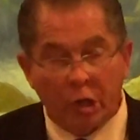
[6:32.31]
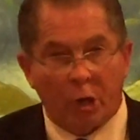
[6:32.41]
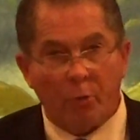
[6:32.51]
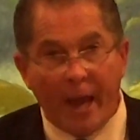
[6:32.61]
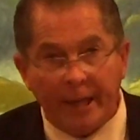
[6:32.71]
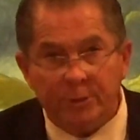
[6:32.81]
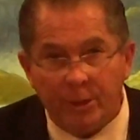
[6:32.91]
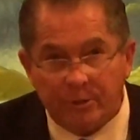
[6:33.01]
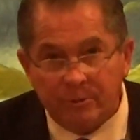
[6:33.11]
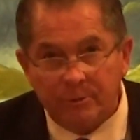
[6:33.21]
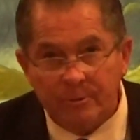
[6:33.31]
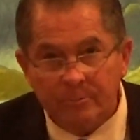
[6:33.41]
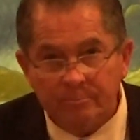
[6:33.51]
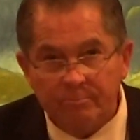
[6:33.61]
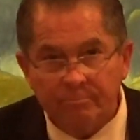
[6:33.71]
courageous
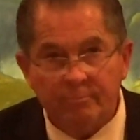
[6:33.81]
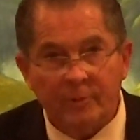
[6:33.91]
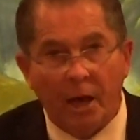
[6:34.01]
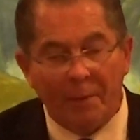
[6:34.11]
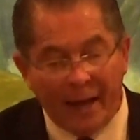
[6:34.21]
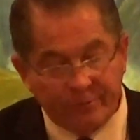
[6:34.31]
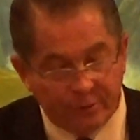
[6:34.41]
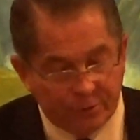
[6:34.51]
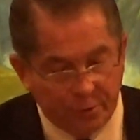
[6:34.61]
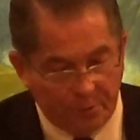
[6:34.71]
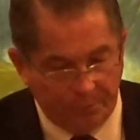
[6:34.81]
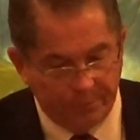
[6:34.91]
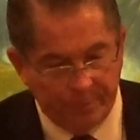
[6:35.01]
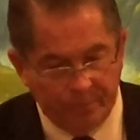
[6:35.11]
about the truth.